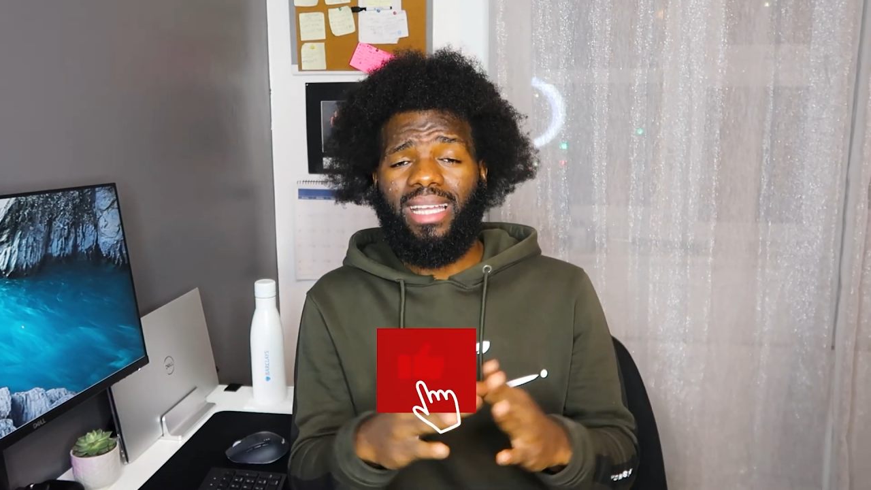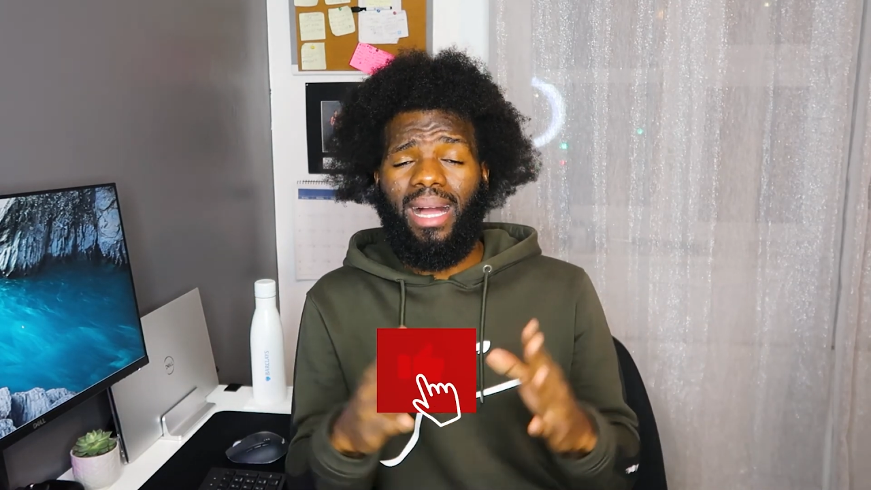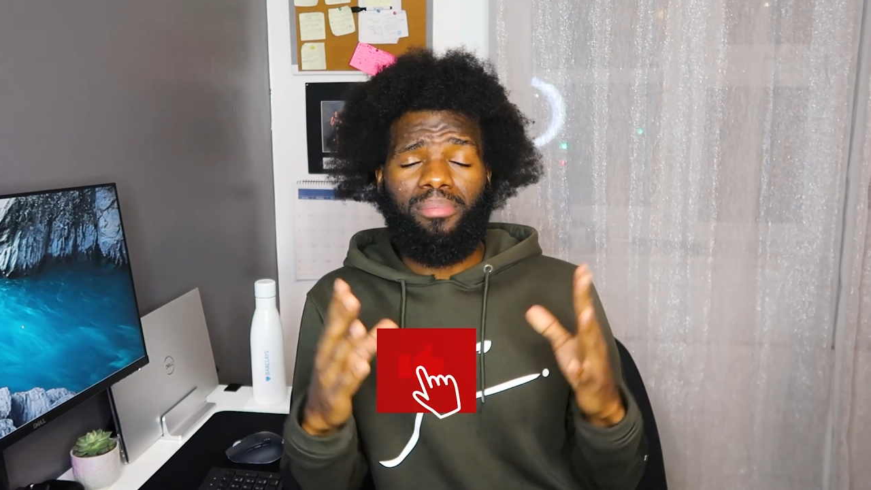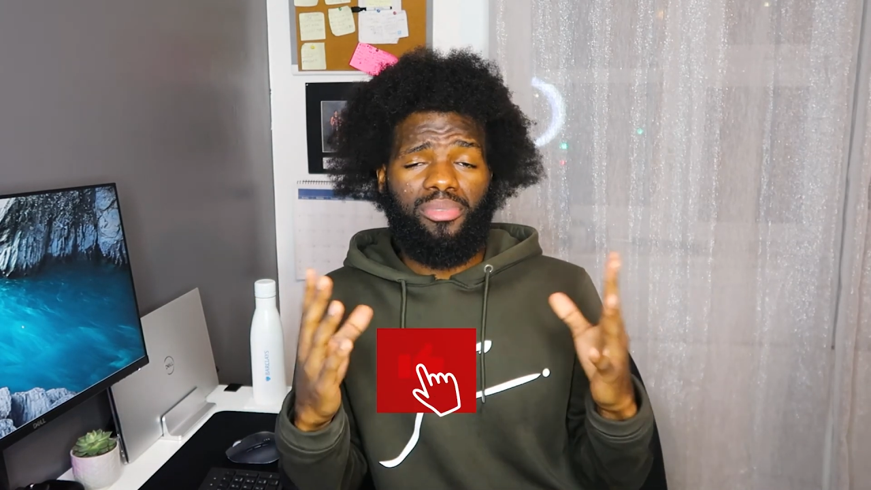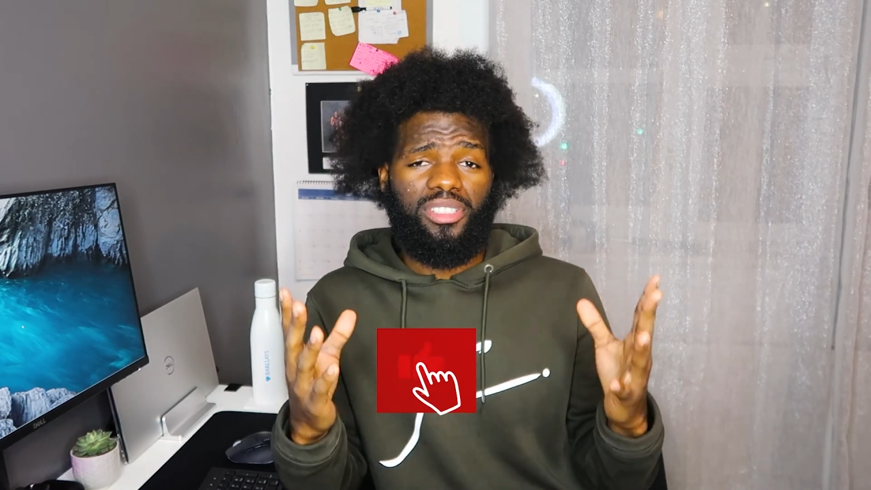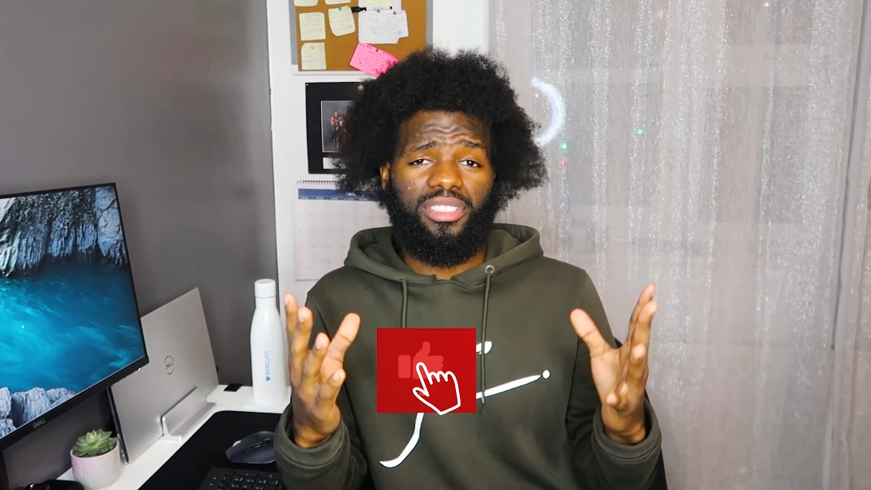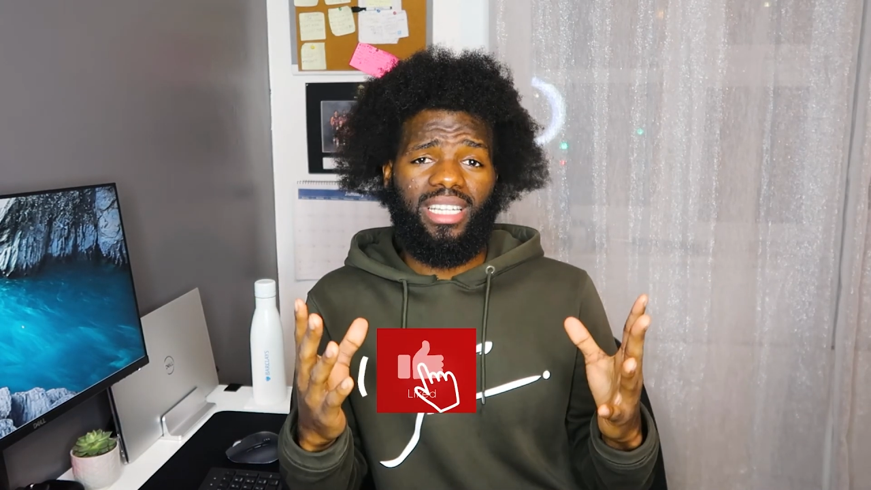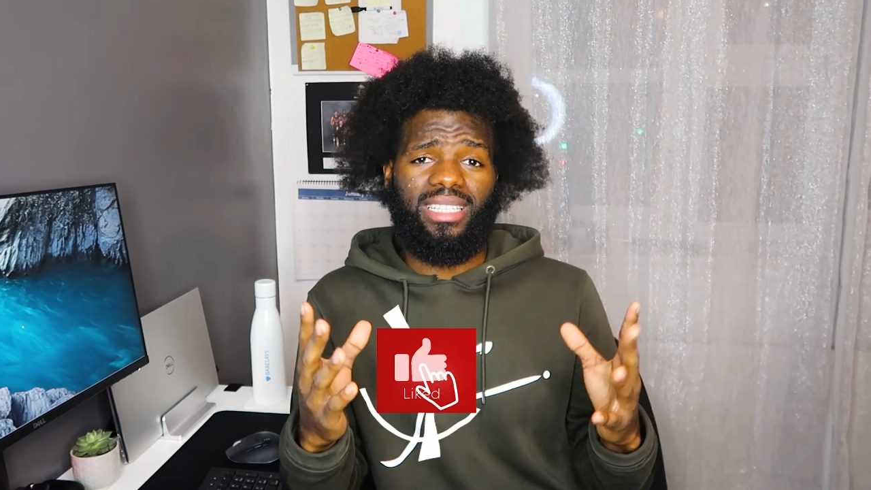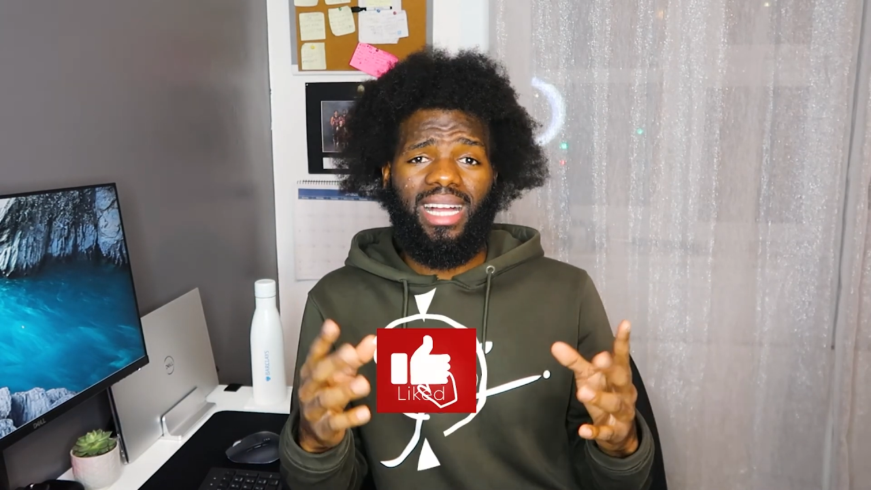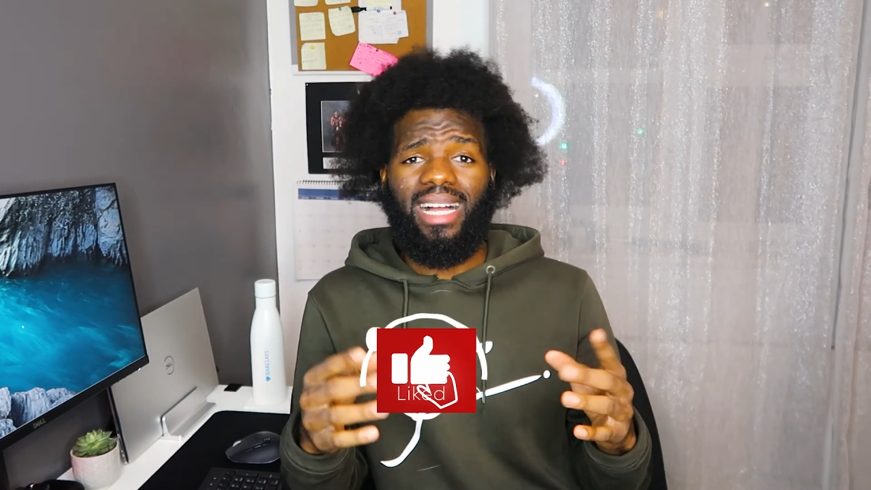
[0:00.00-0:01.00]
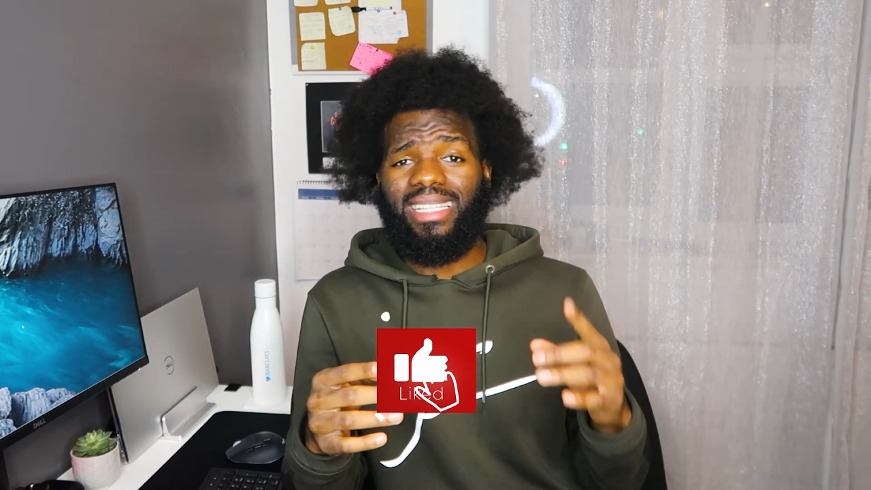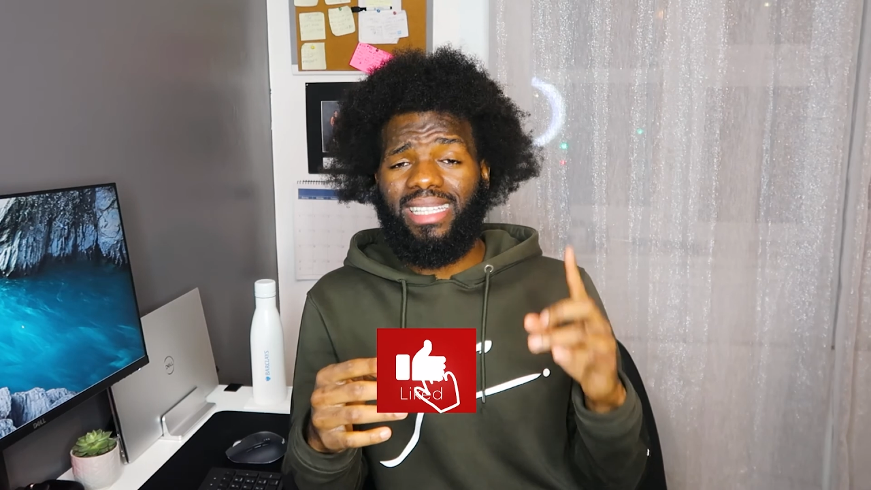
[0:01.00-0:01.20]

I appreciate that.